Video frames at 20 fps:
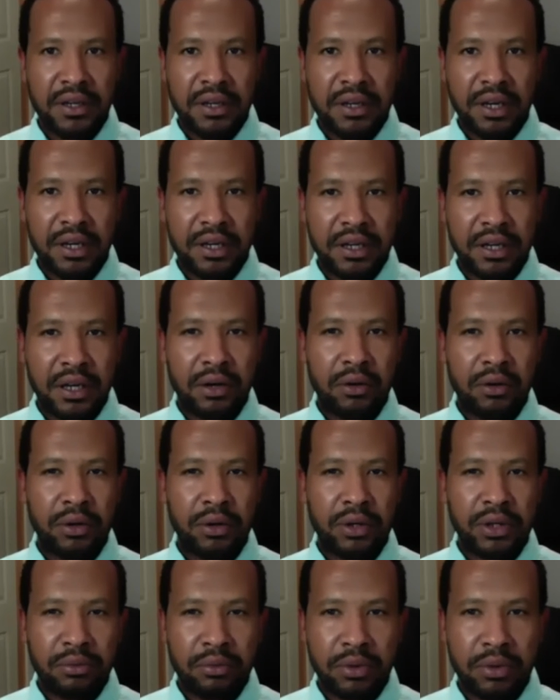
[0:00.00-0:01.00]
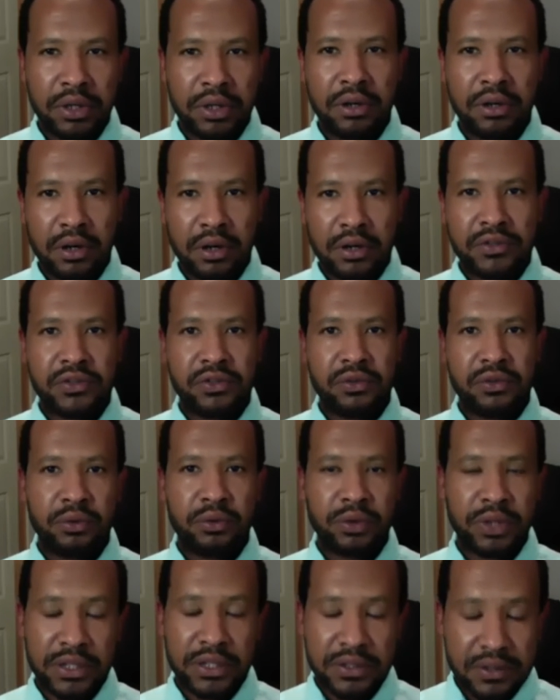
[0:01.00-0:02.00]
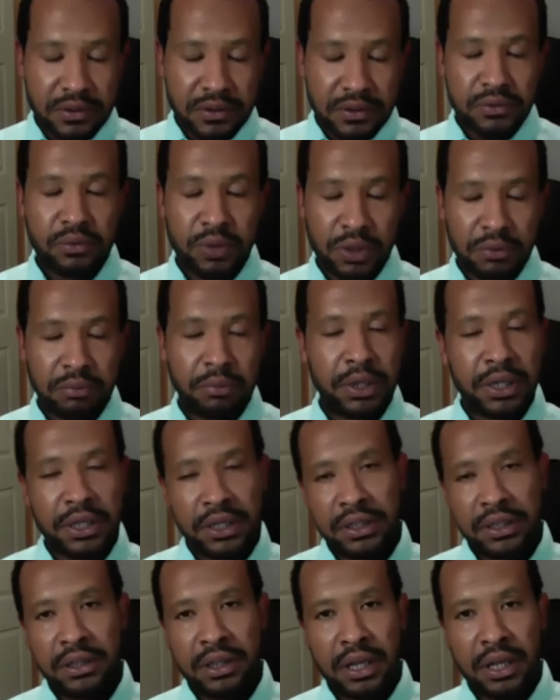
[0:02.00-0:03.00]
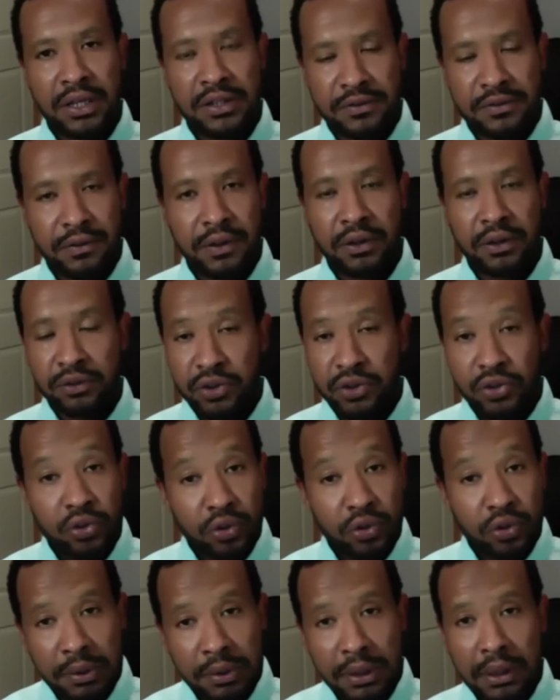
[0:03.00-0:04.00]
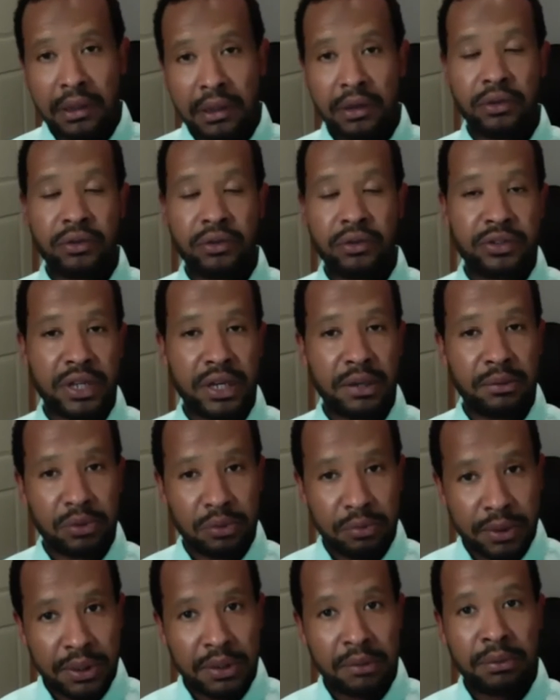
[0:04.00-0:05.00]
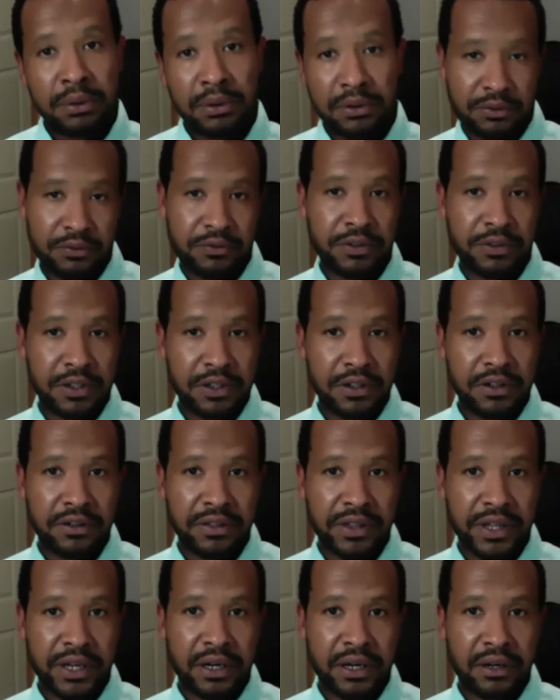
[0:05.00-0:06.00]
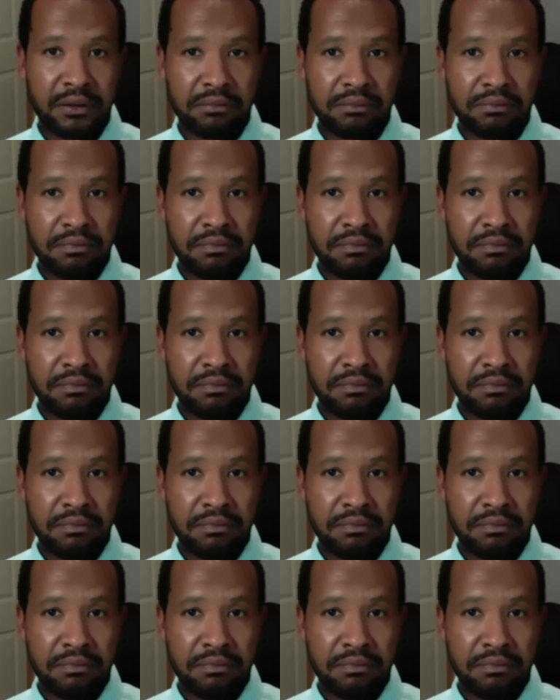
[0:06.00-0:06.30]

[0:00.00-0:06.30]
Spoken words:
And now in regards to, that's what my in-laws found. It took them a long time to be able to figure that out.